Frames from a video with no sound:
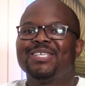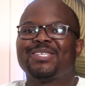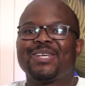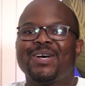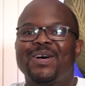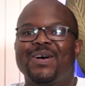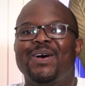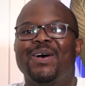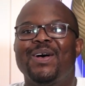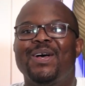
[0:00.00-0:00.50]

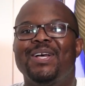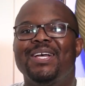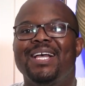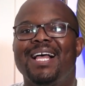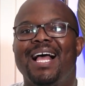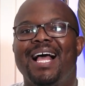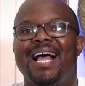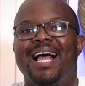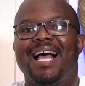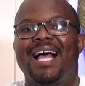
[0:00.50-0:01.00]
So
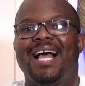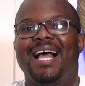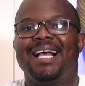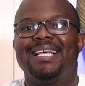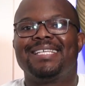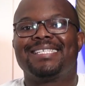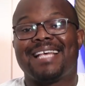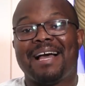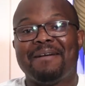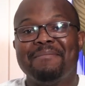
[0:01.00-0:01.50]

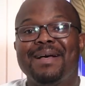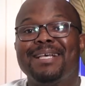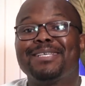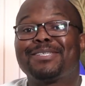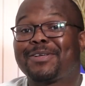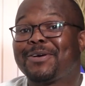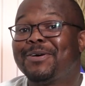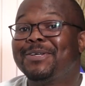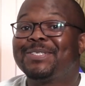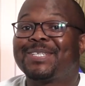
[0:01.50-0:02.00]
Zama
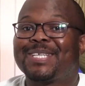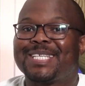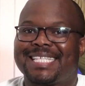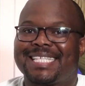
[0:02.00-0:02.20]
is going to